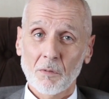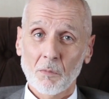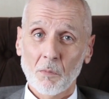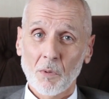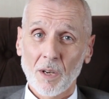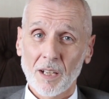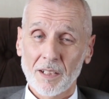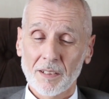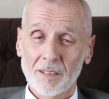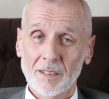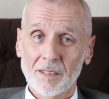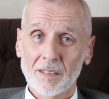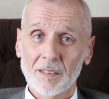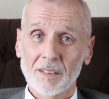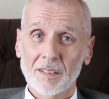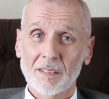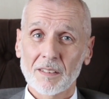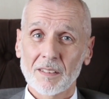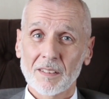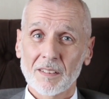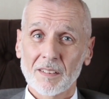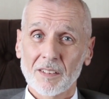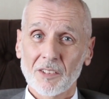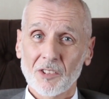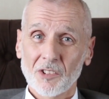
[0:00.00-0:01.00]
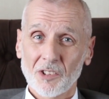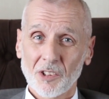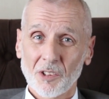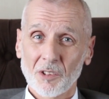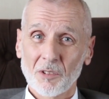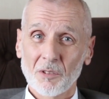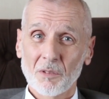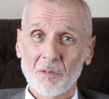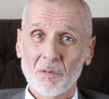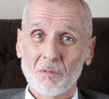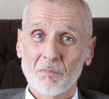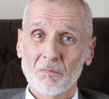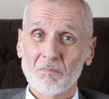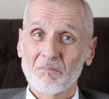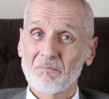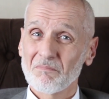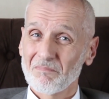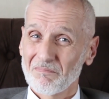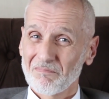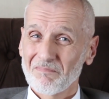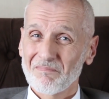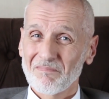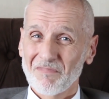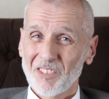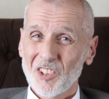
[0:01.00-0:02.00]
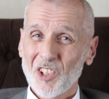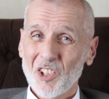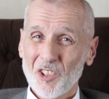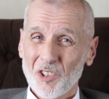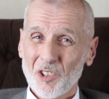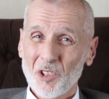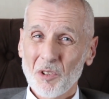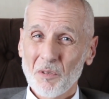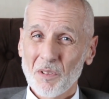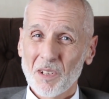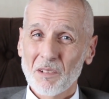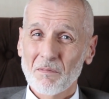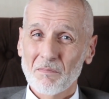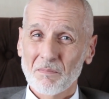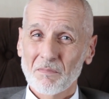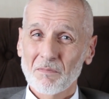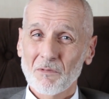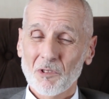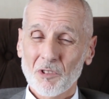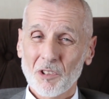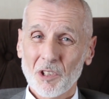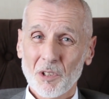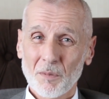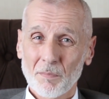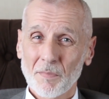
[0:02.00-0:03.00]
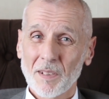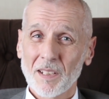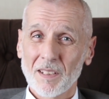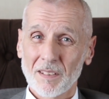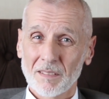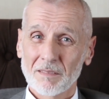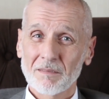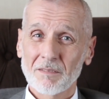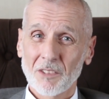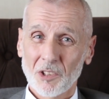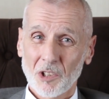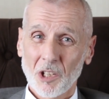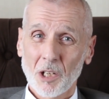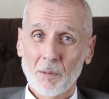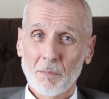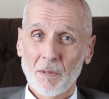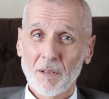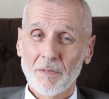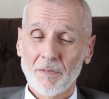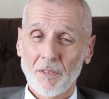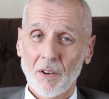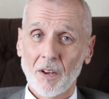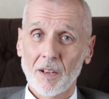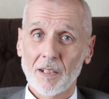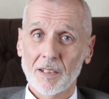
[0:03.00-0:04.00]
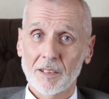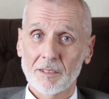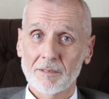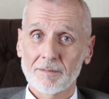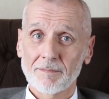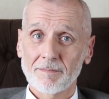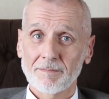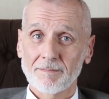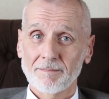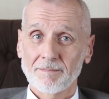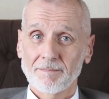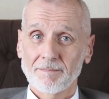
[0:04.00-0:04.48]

one. So just do it. Trust me, it's going to be fine.